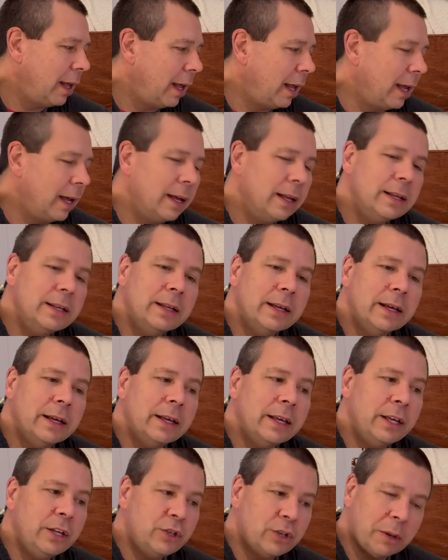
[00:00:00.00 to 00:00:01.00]

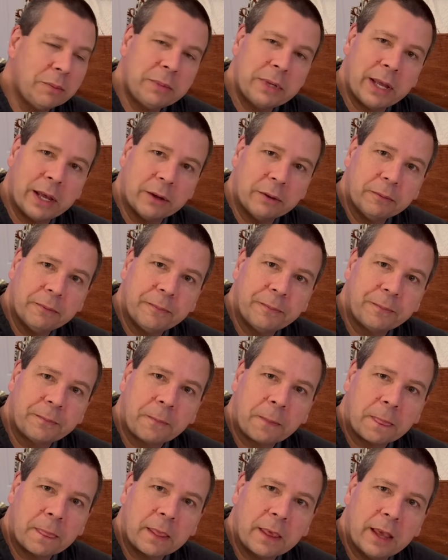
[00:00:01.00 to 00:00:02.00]
And he jumped down
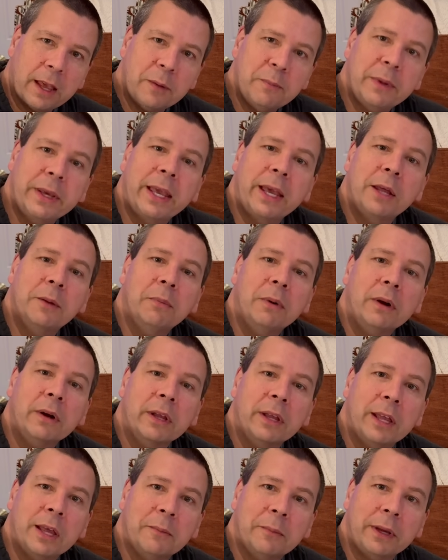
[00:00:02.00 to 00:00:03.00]
and began
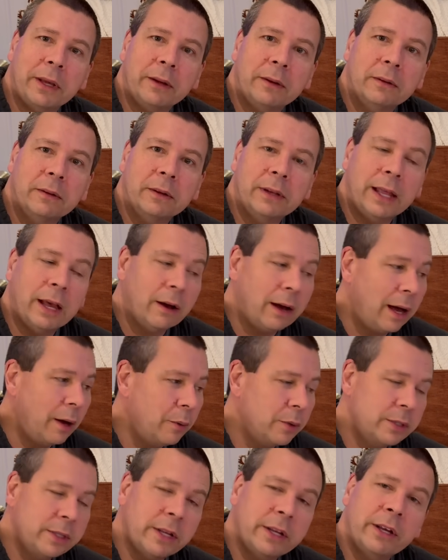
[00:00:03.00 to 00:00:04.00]
barking at me. Now, I
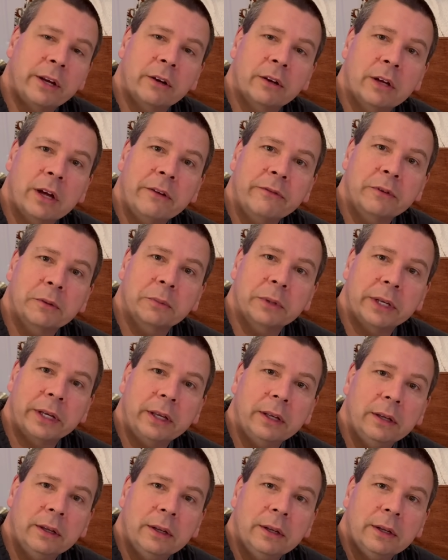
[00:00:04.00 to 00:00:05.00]
was sitting here
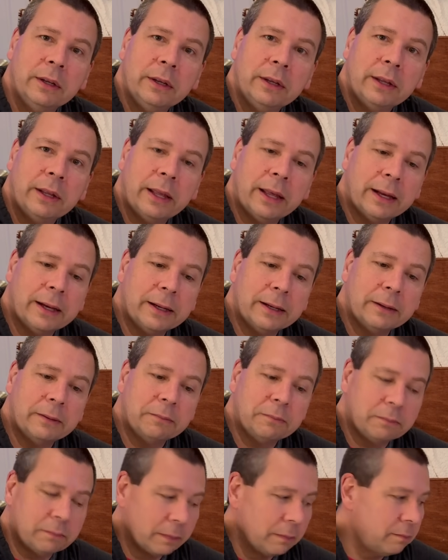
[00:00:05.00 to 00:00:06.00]
comfortably,
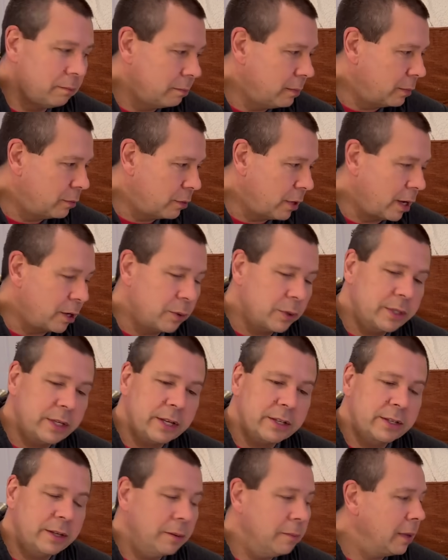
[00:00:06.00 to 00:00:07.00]
tried to
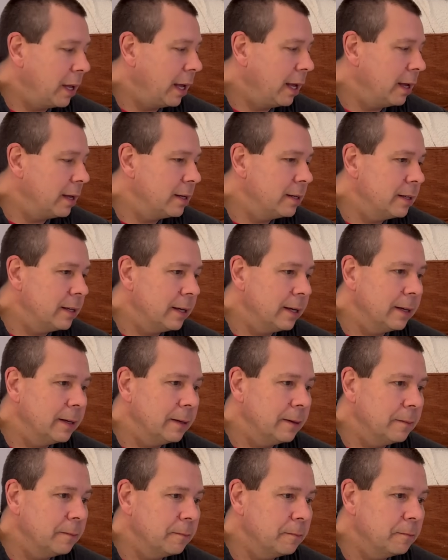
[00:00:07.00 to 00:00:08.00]
assist him, and
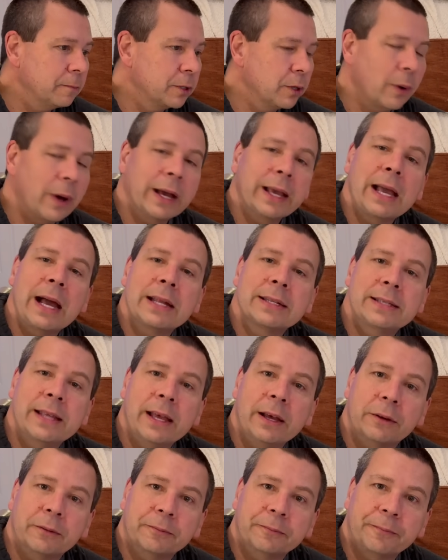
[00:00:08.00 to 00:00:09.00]
so I got down.